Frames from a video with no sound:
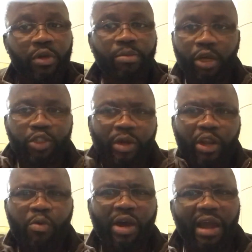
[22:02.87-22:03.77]
because you got to
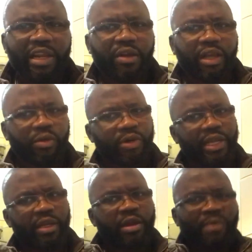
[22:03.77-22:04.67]
work out the color
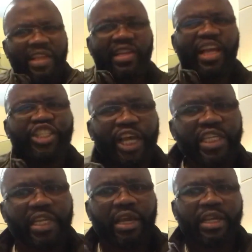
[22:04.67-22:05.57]
coding. Why did they change
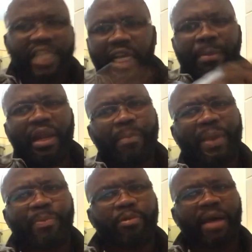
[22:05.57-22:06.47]
it? Think about it,
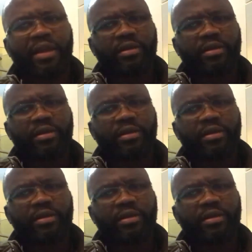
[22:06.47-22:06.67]
people, man.